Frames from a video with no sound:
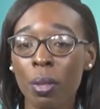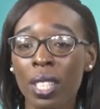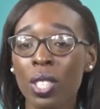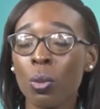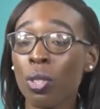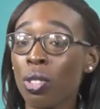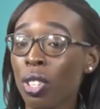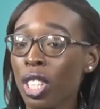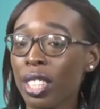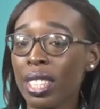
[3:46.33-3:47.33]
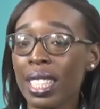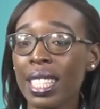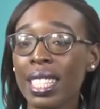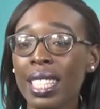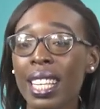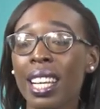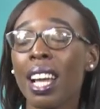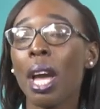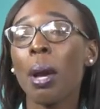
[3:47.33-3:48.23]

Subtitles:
place where you're currently seeing